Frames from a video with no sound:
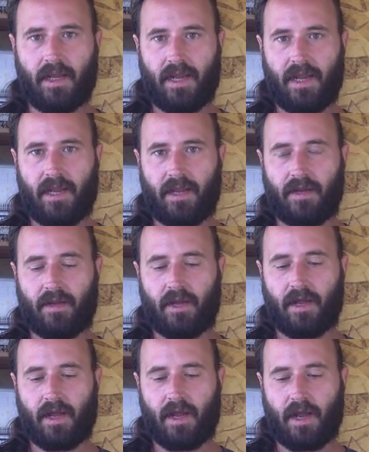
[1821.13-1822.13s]
And
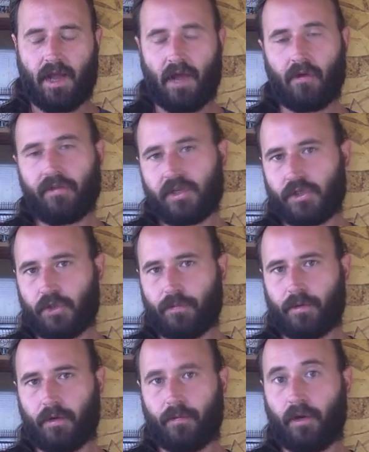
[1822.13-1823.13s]
a healthy
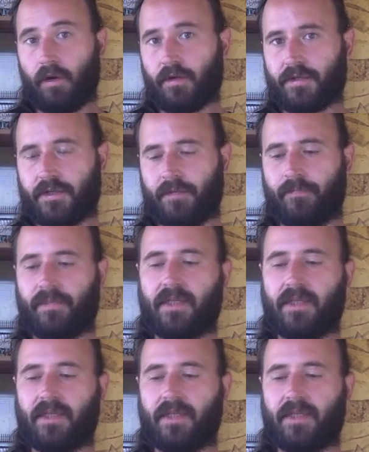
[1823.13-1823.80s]
Jupiter person